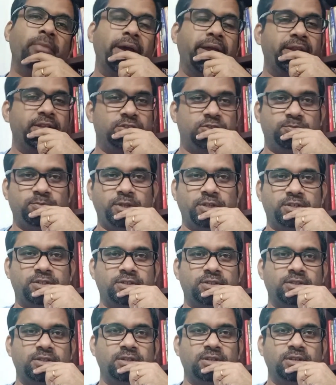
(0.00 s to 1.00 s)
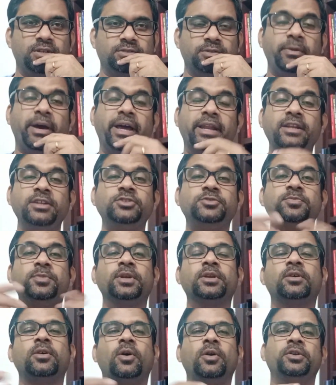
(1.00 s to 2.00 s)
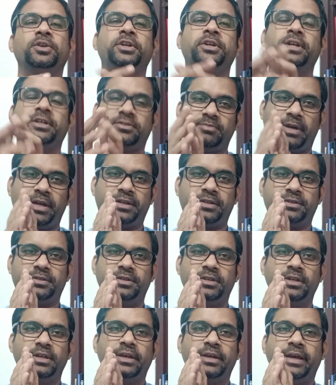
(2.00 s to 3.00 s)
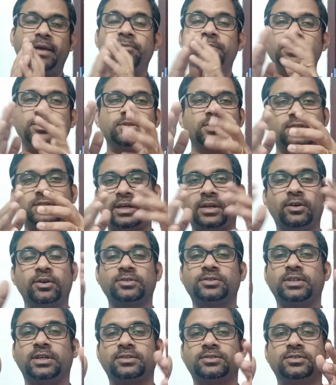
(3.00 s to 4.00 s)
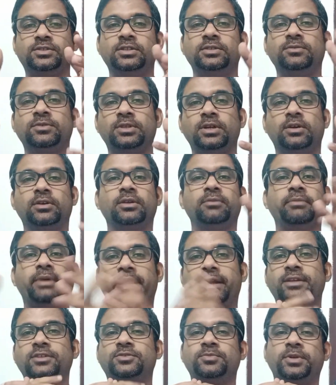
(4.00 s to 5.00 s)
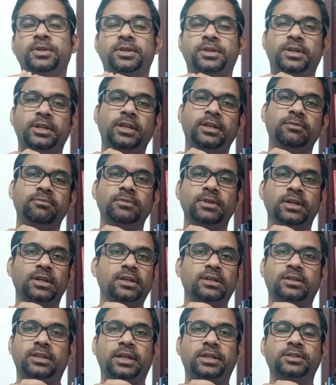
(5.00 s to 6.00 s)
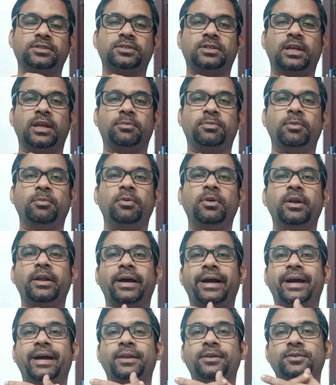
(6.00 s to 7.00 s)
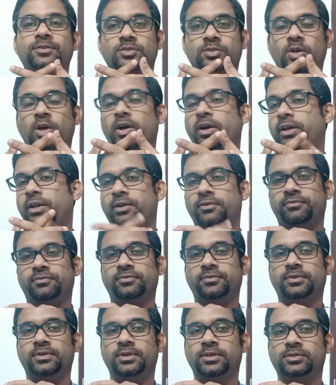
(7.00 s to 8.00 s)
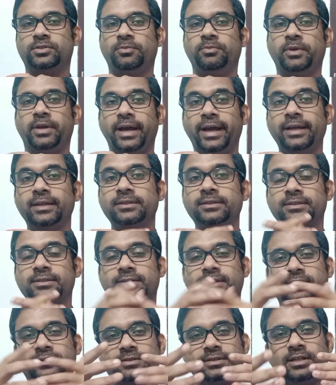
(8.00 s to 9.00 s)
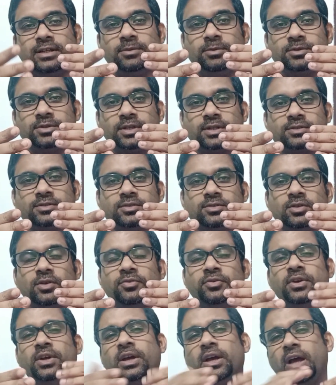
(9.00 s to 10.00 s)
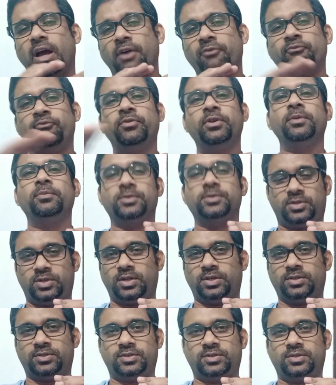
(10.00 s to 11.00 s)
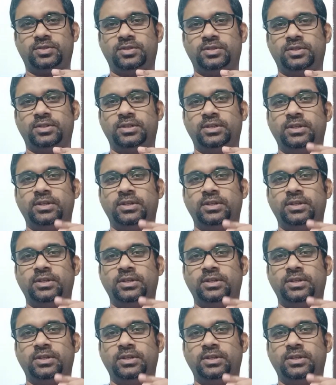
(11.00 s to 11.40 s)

management. So management quality does matter. A business cannot succeed without a management team that is capable and strong enough. So behind the sustainable success of every business,